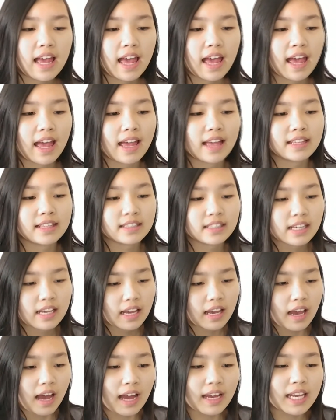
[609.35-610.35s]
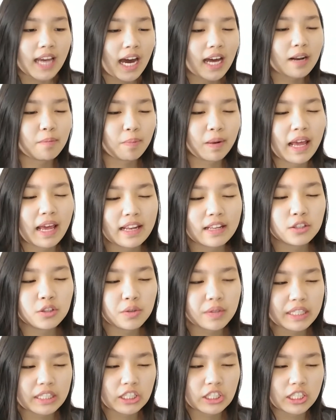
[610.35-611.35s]
and I kind of plan on
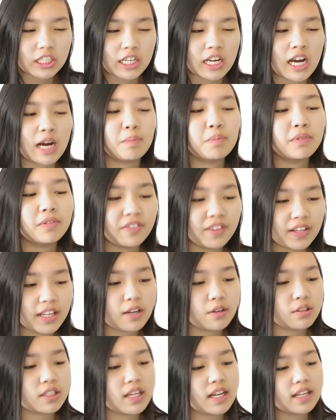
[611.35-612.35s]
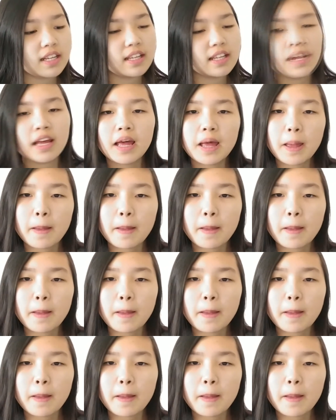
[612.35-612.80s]
doing just a couple videos on it,